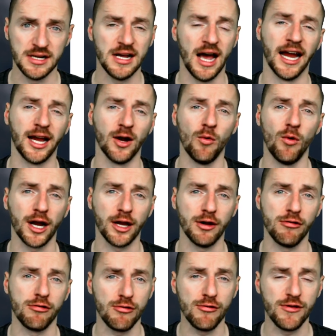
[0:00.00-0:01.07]
I can walk you
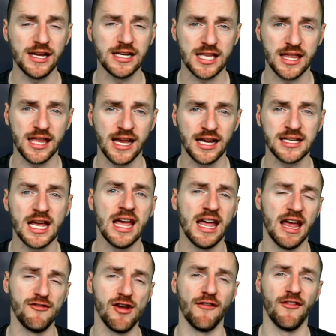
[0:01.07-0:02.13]
through these things.
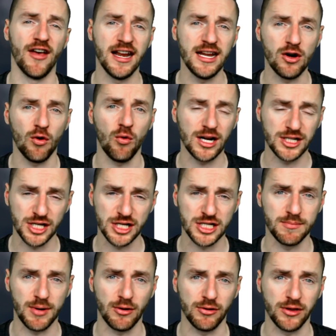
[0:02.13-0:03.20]
If you have any questions
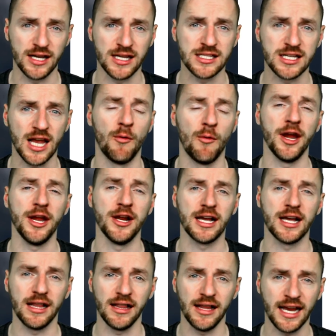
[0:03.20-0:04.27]
about this, I want you to
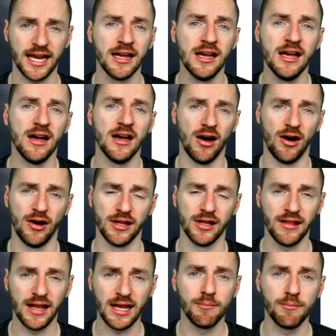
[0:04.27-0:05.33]
click on the
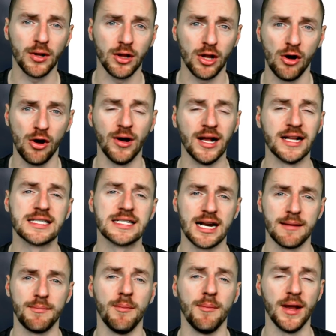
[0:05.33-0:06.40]
link below and set
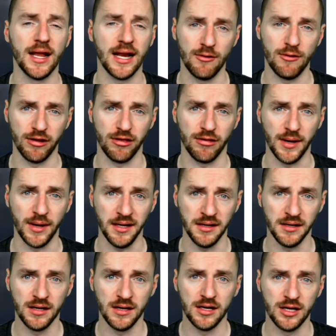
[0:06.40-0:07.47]
up a meeting with me.
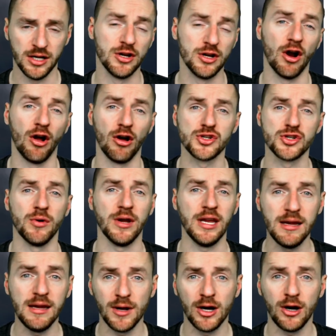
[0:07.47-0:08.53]
You can also
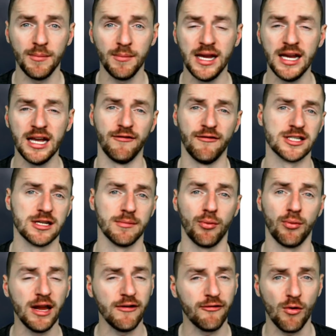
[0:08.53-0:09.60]
email me if it's a
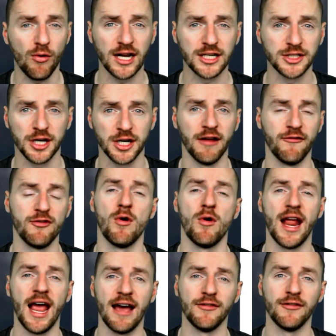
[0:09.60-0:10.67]
brief question. If you want
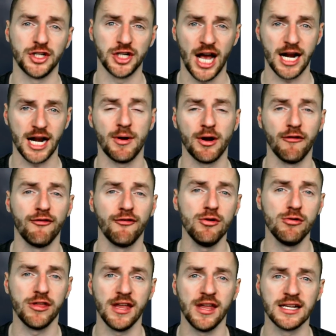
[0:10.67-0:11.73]
to have a chat about a
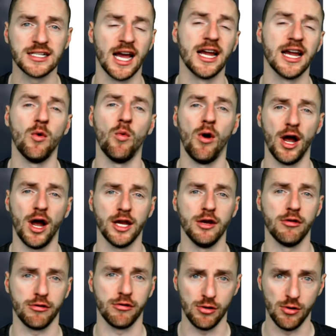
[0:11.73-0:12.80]
few things, I can walk you
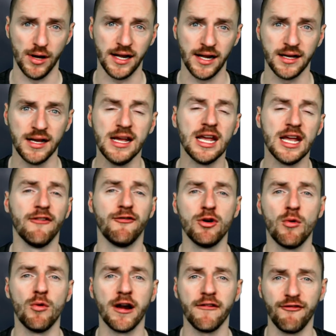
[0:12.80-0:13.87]
through it. If you
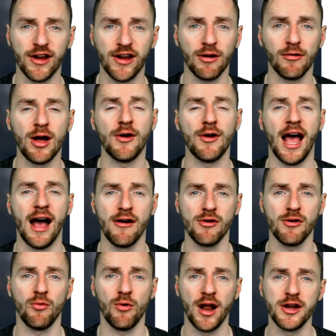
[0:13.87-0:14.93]
want to figure out how to
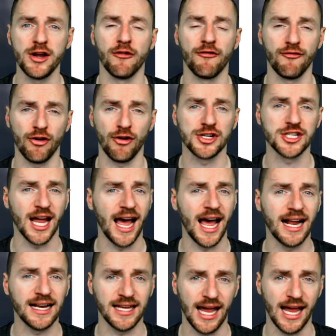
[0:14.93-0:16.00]
run your first
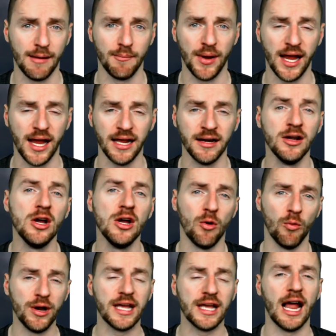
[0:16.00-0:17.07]
ad campaign,
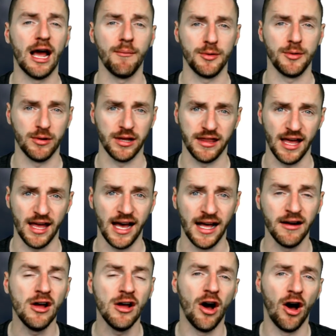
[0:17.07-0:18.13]
we can help you with
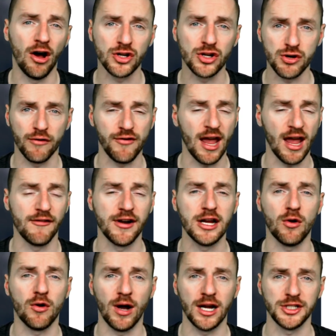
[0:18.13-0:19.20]
that. Also, if you have any
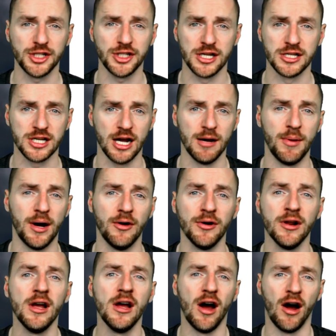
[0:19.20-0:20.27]
questions about
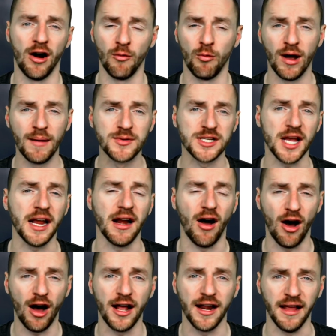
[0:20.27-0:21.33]
our website
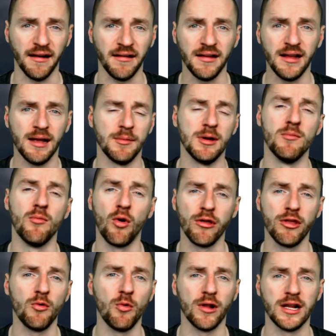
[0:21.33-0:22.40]
audit, be more
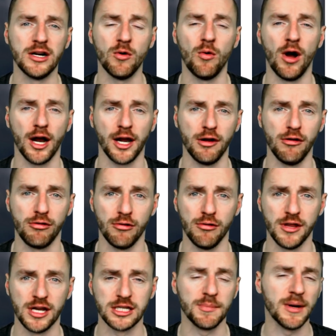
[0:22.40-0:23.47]
than willing to walk you through
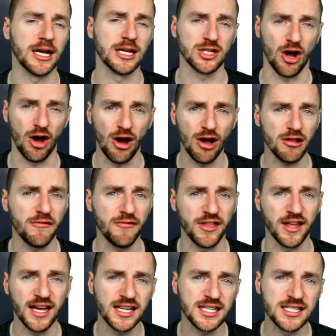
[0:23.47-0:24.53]
this, because all of
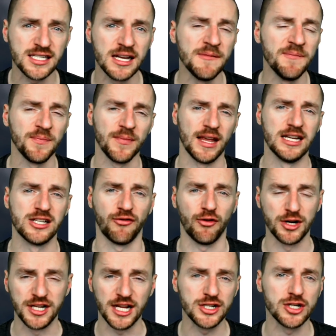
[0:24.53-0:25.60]
this is for
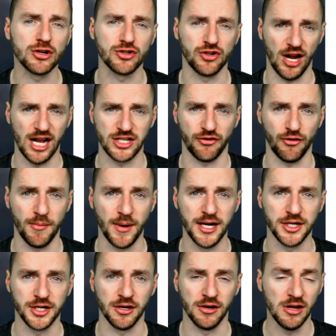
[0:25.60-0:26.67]
digital
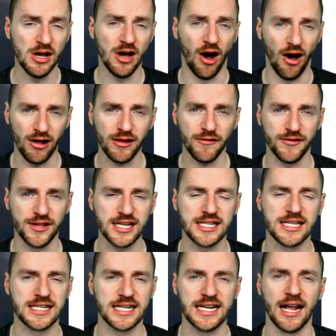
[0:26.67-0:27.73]
transformation. All of this
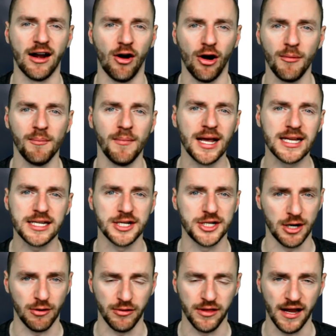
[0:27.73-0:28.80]
is to get our message
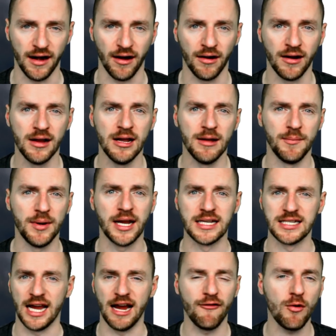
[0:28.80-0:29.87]
out there,
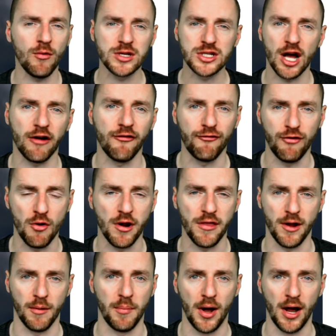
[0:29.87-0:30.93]
because everyone's phone in
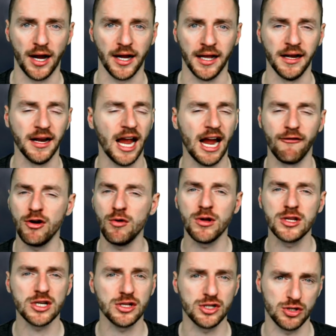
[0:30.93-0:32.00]
their pocket.
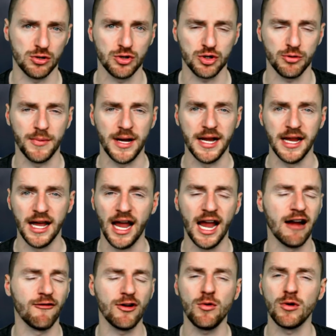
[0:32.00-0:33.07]
Everyone's on social media.
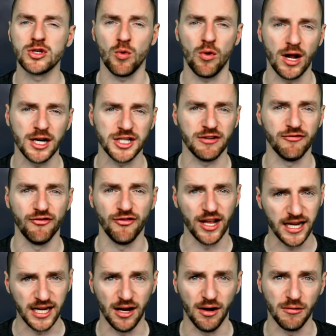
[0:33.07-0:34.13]
Everyone's watching
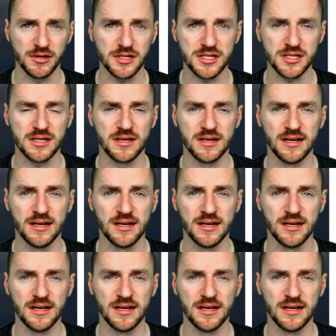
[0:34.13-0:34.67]
videos.